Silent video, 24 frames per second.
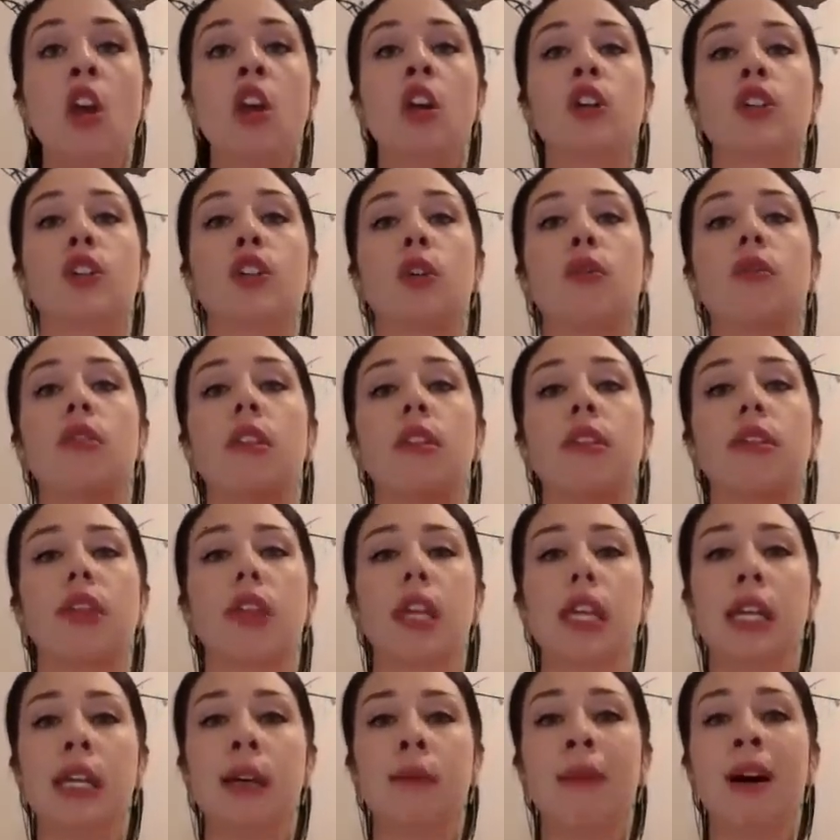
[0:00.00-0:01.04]
So the
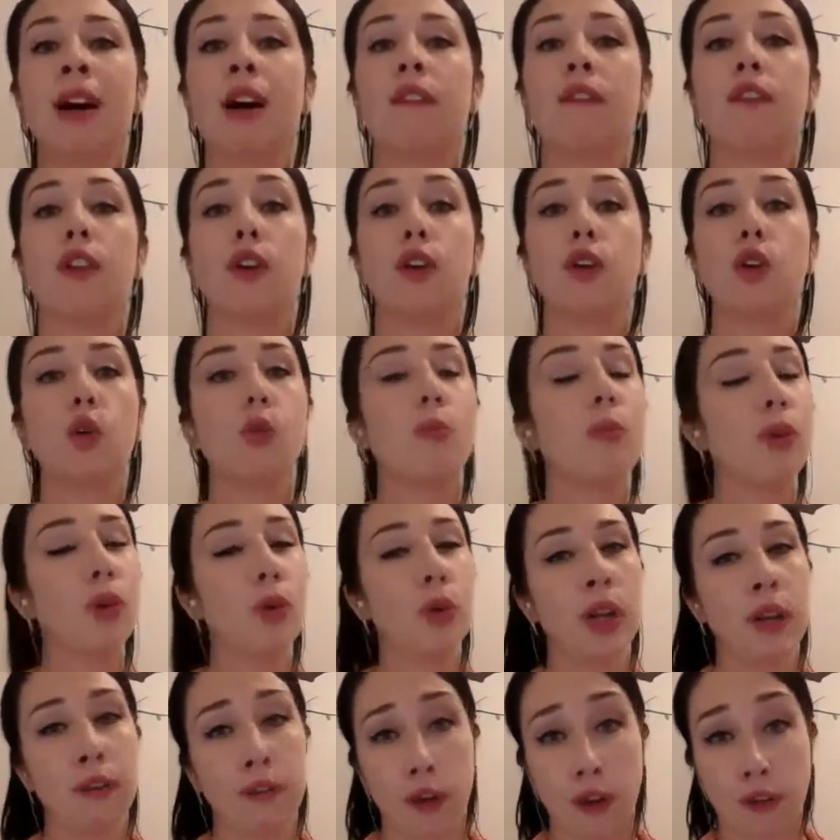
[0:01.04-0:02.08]
theme of the new moon,
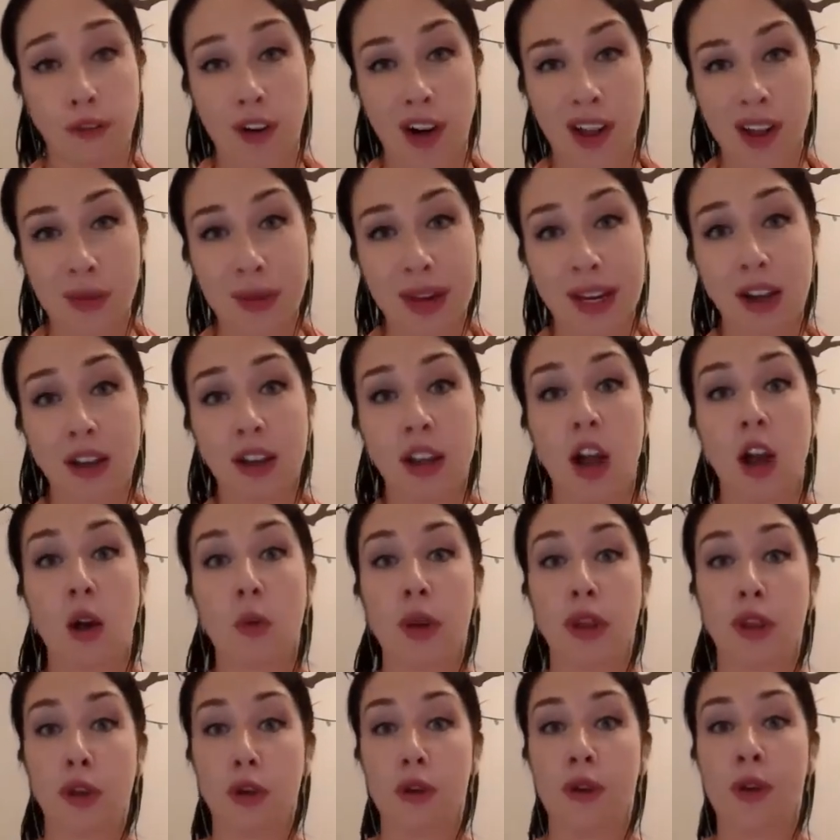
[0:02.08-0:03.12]
if you're following along
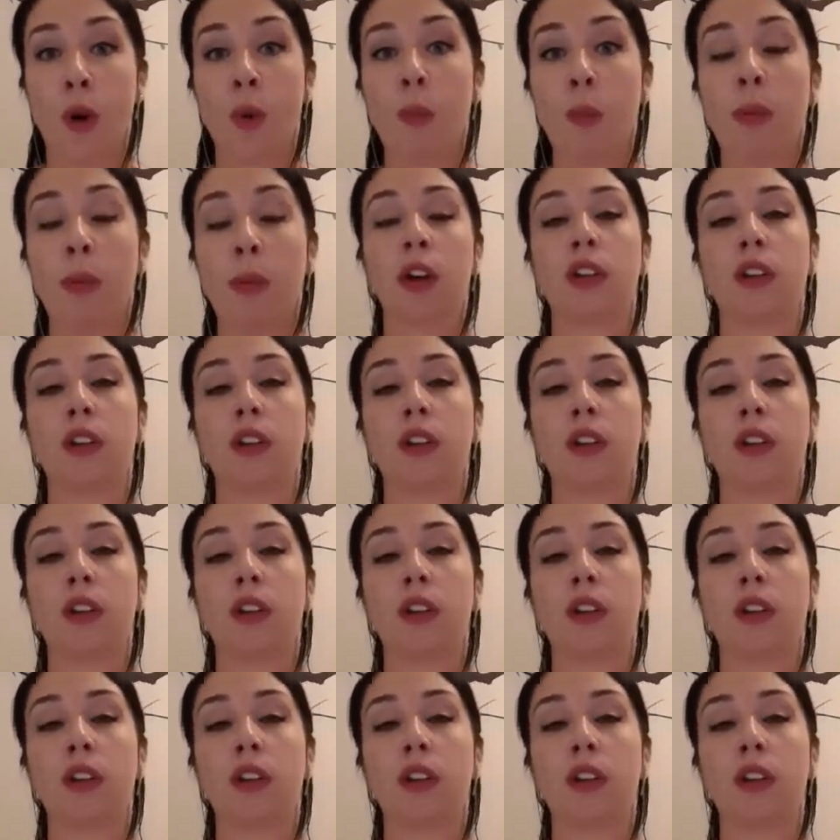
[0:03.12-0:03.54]
with your notebook,